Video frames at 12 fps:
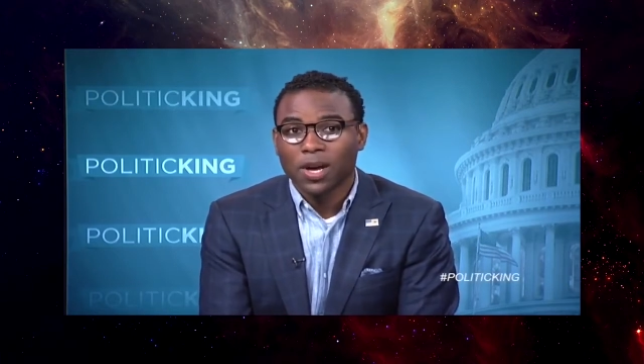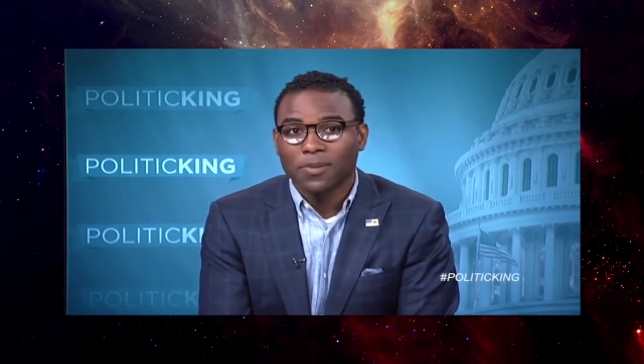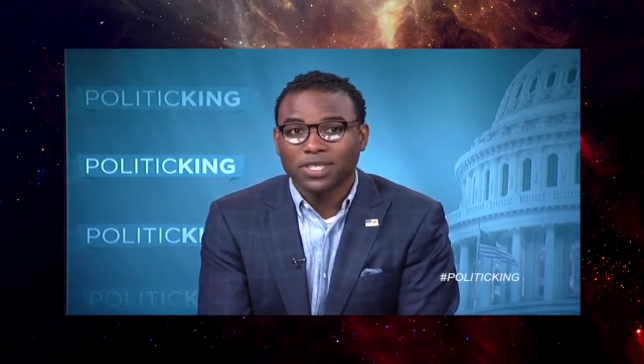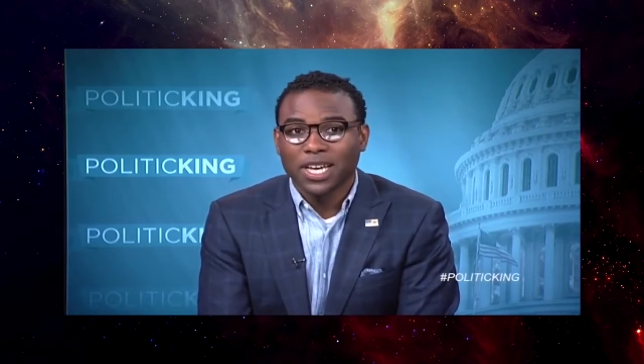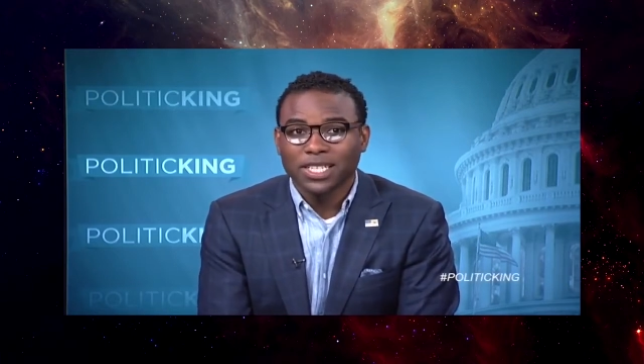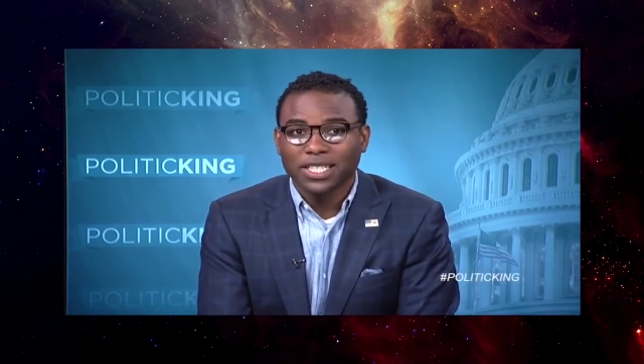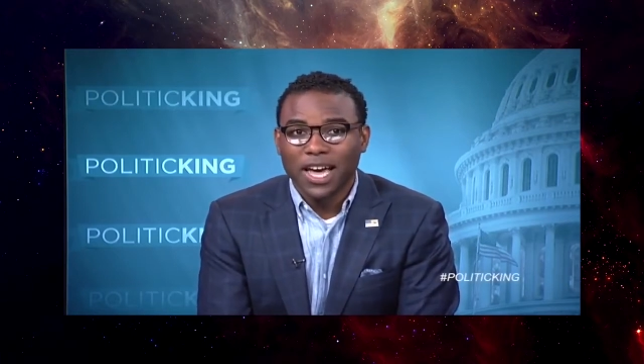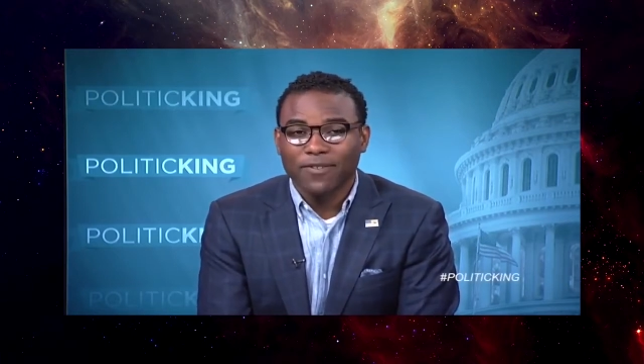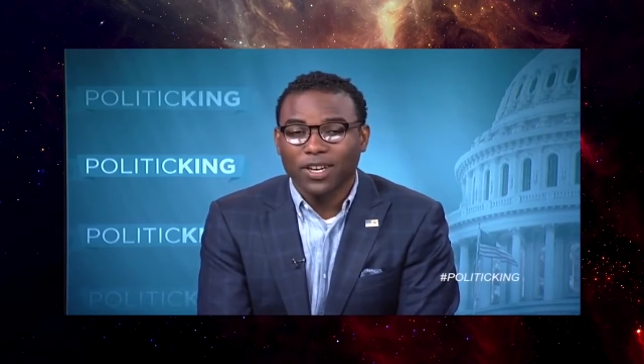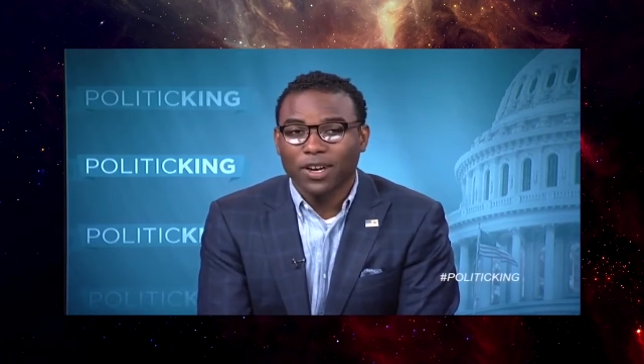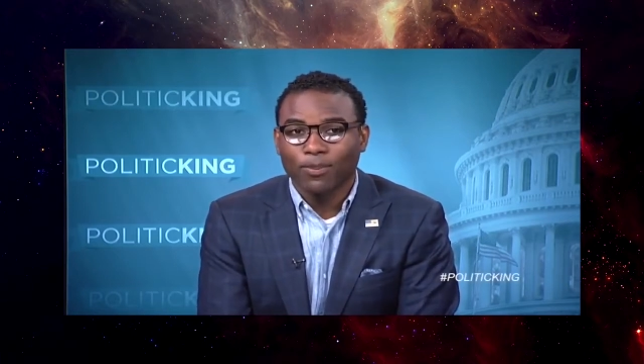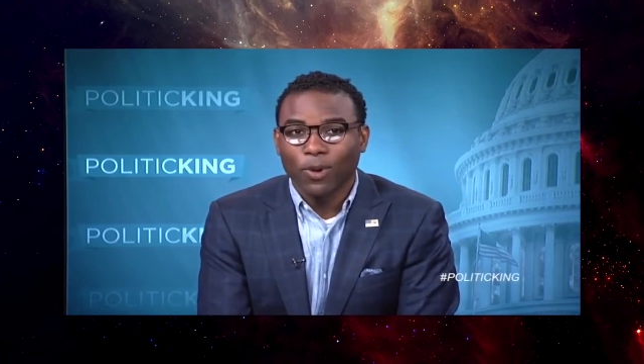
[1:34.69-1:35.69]
besides
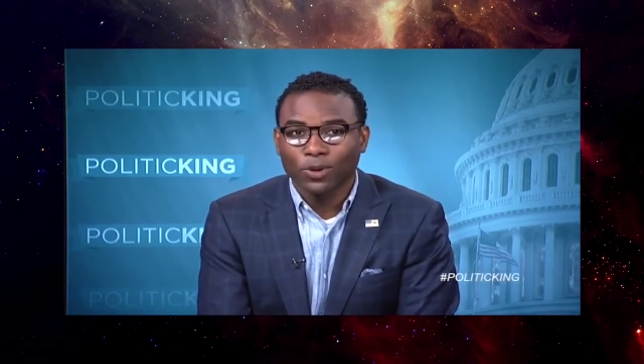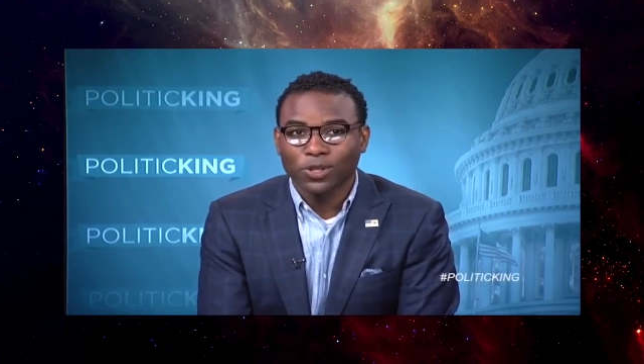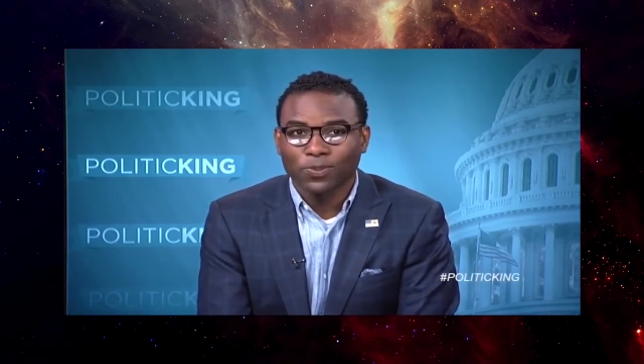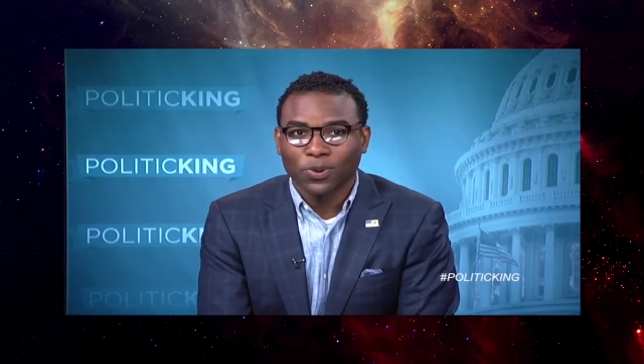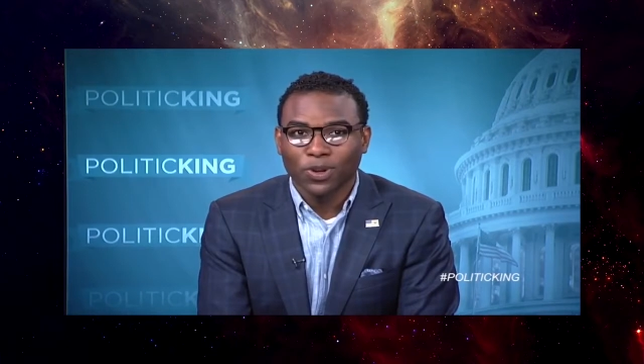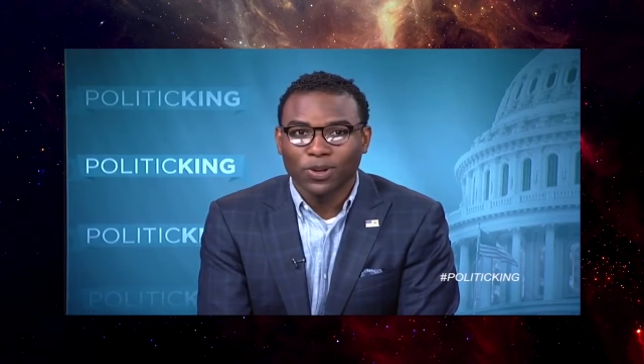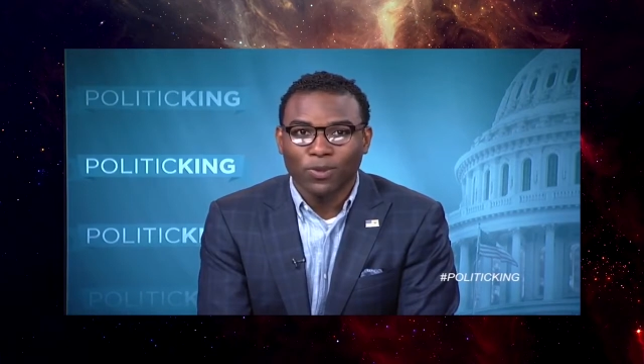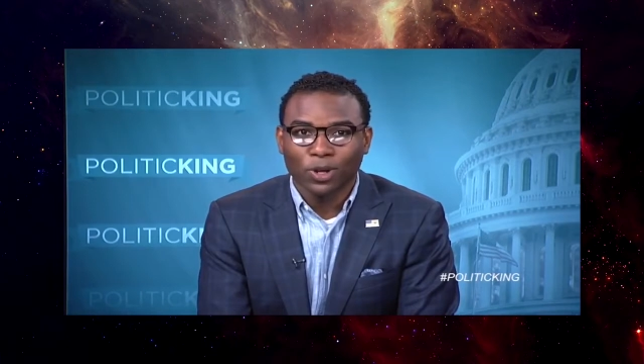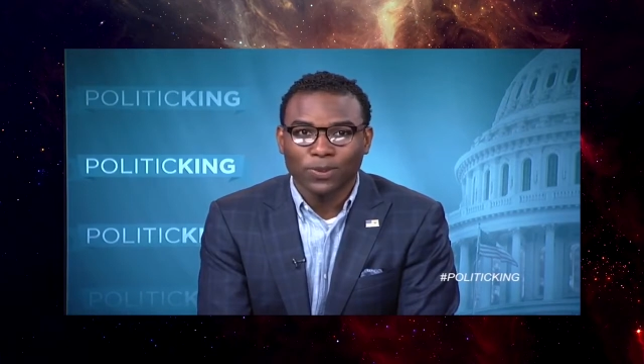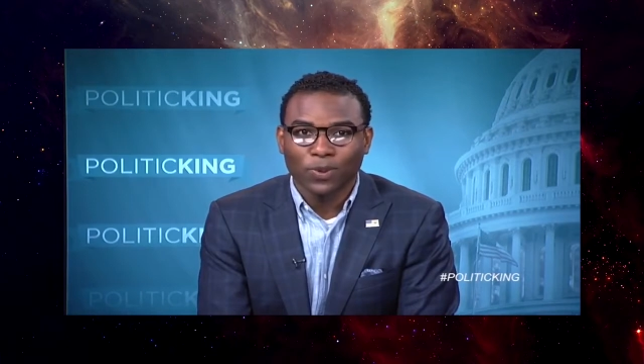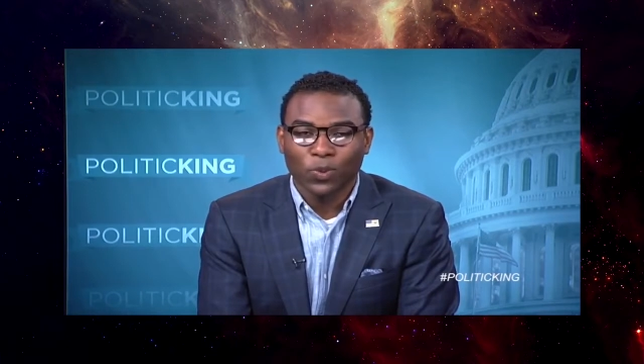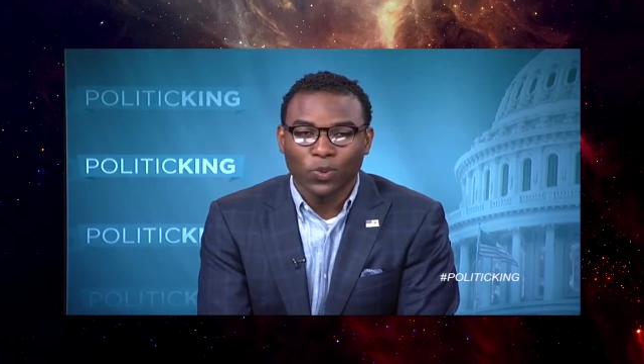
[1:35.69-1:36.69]
having multiple and
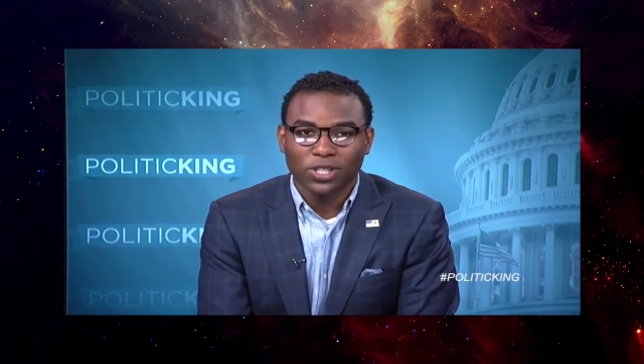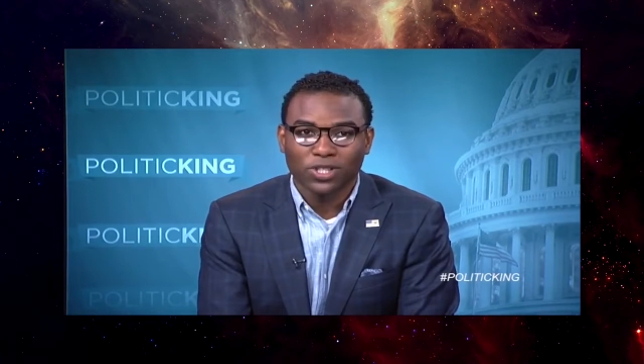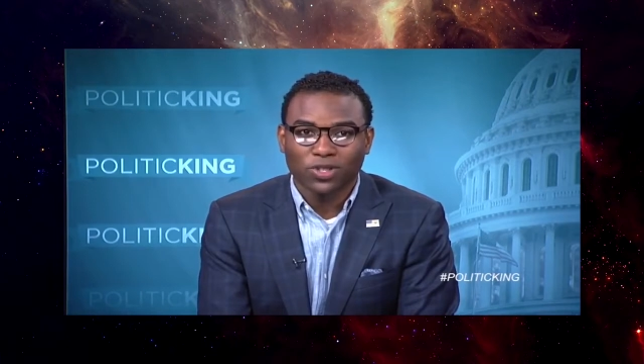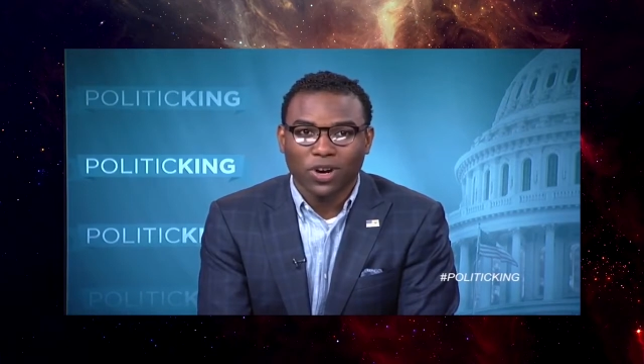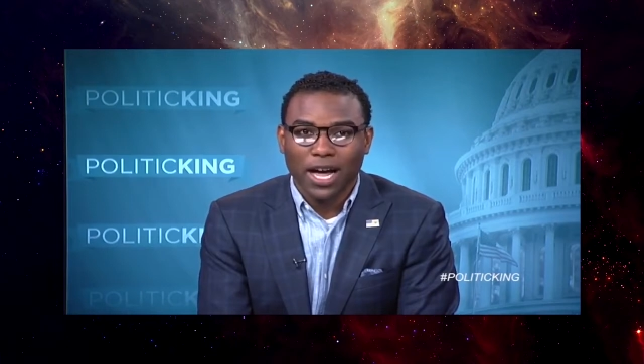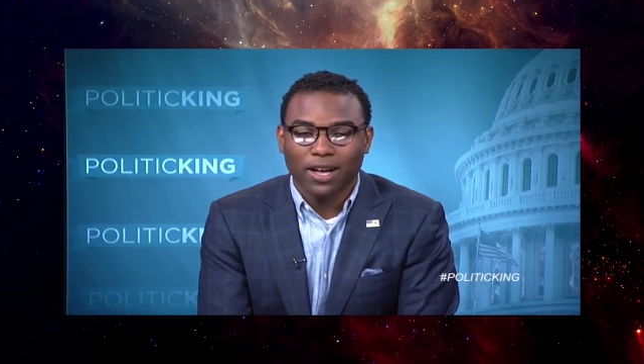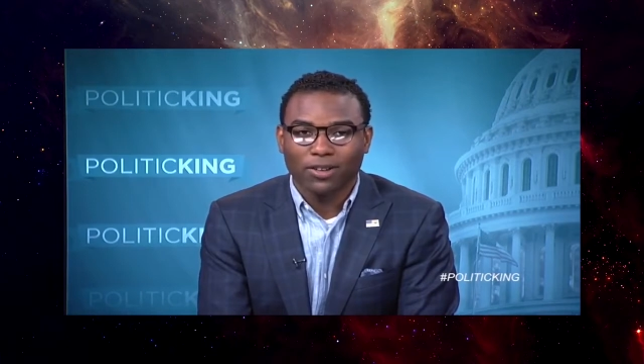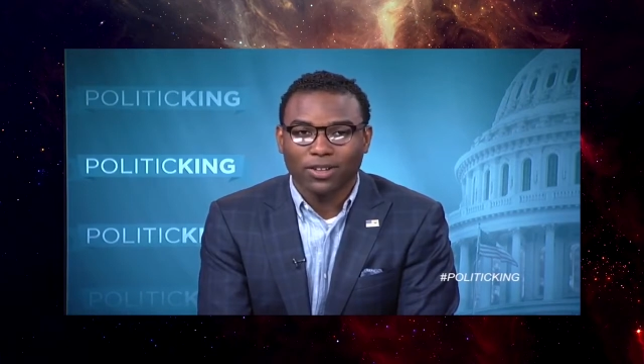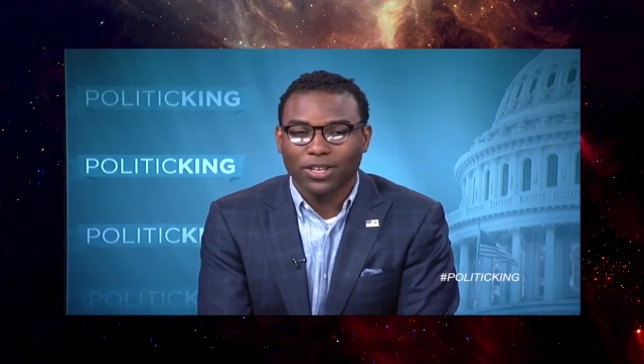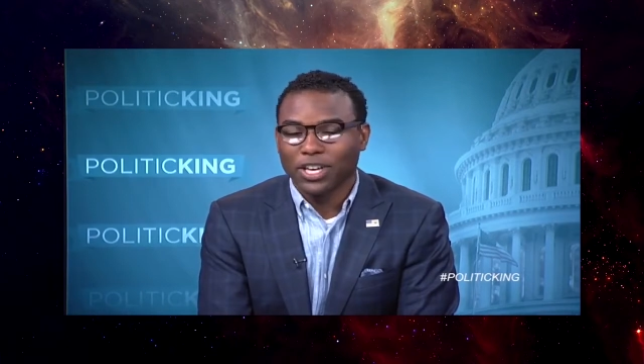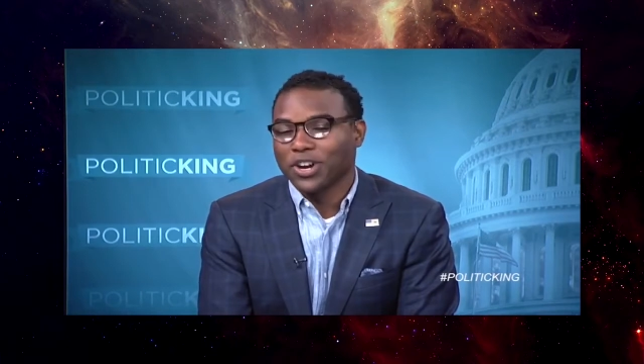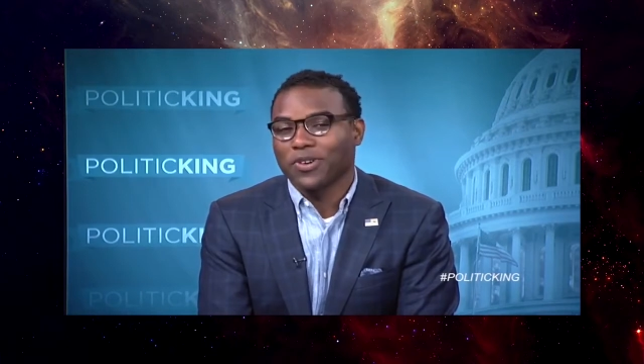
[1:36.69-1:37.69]
multiple witch
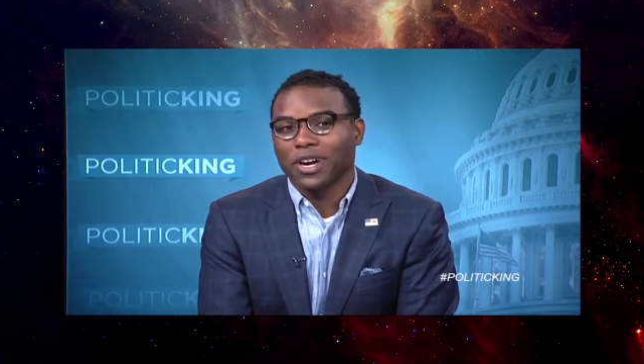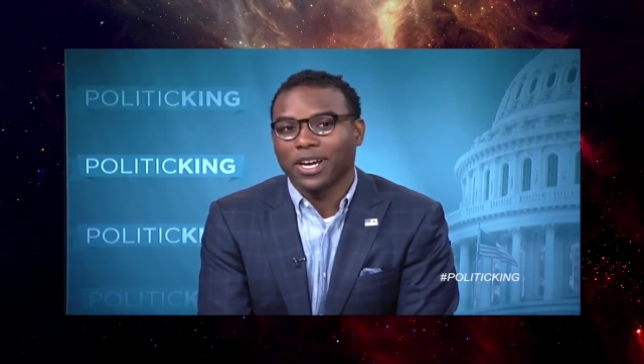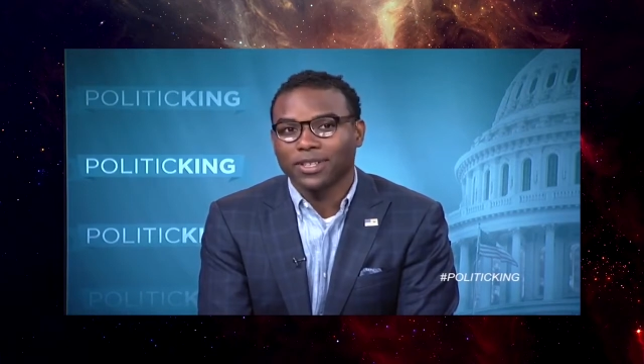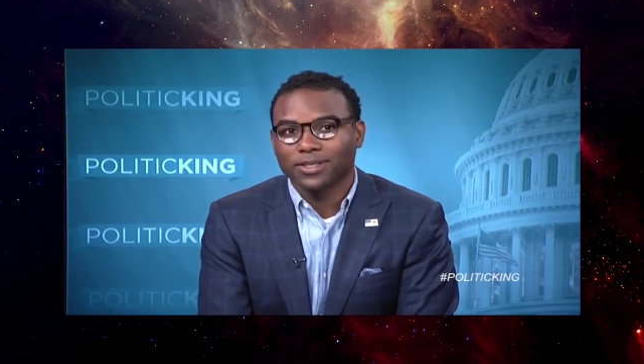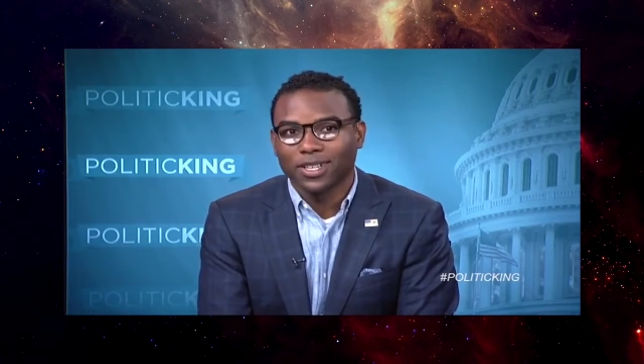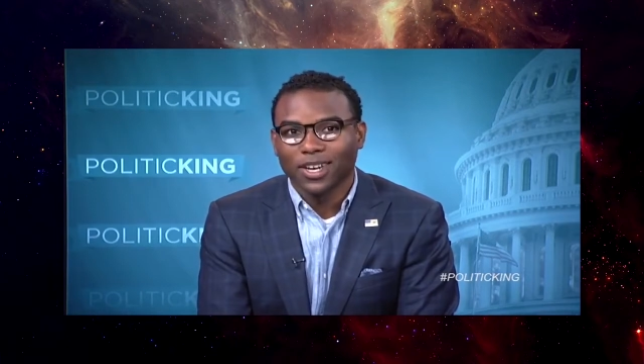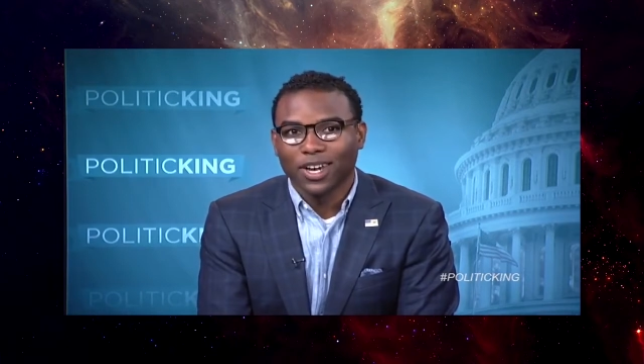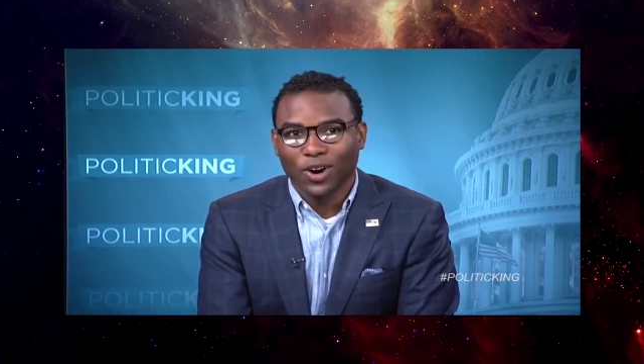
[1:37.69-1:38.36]
trial hearings,